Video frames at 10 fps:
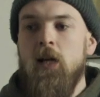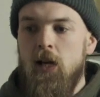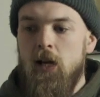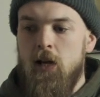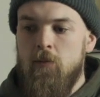
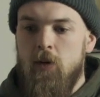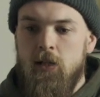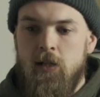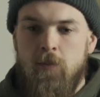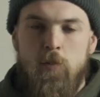
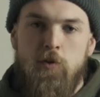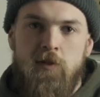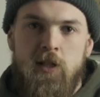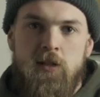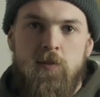and then
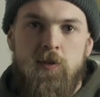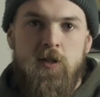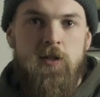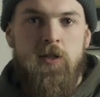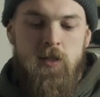moving into
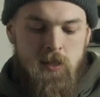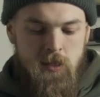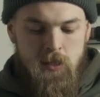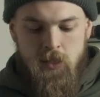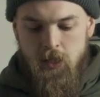position.
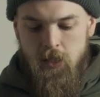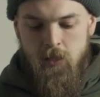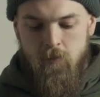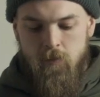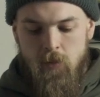
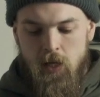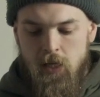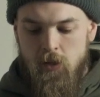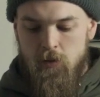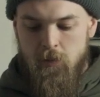I
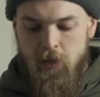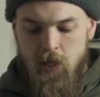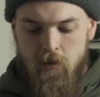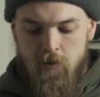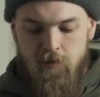use a
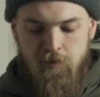pair of